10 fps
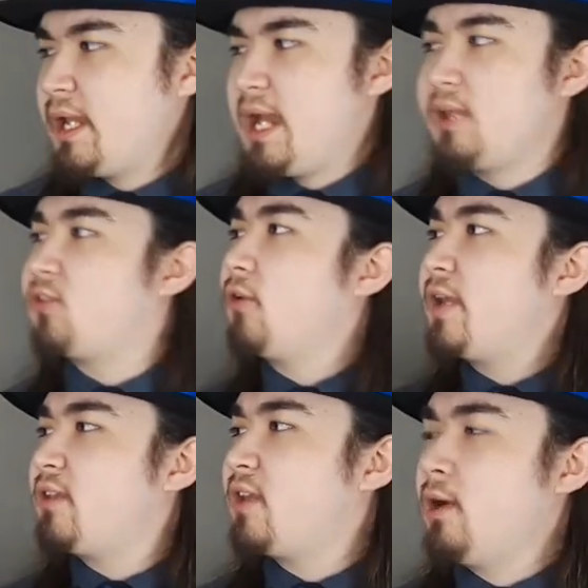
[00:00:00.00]
And so
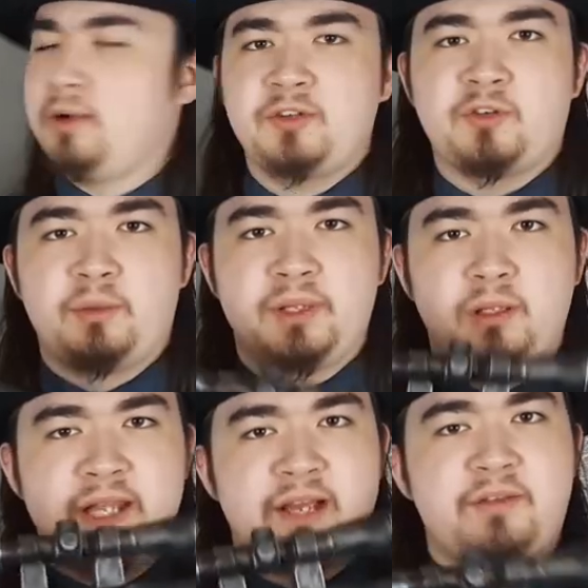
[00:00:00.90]
that's how I determined the
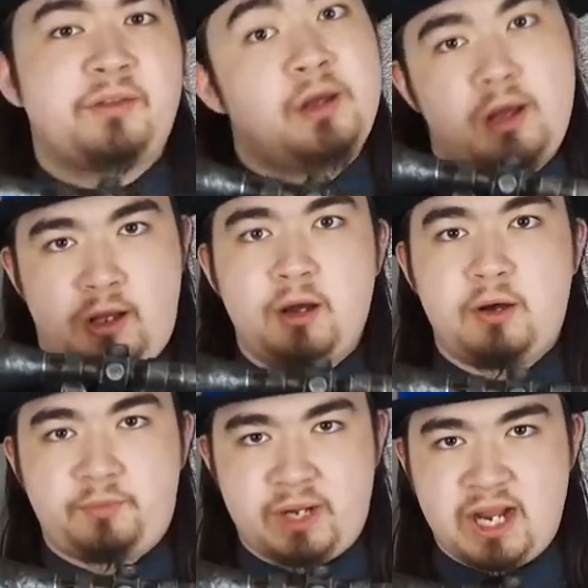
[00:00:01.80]
length
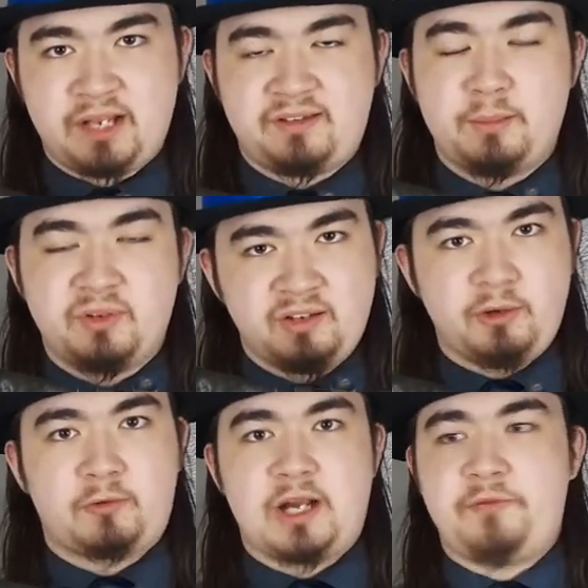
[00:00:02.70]
of my
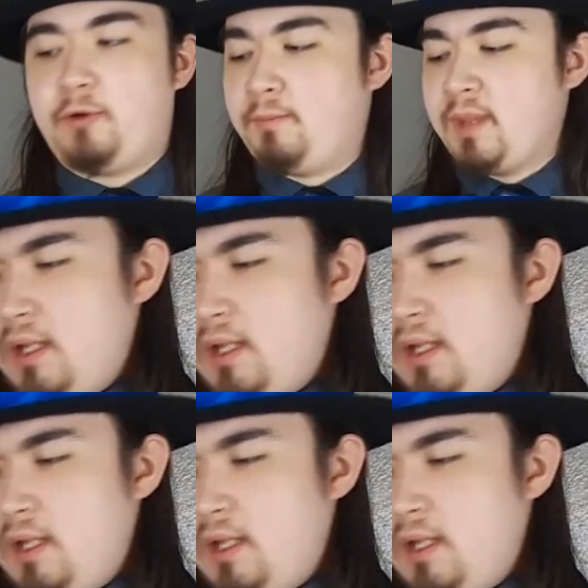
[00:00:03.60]
anti-materiel rifle.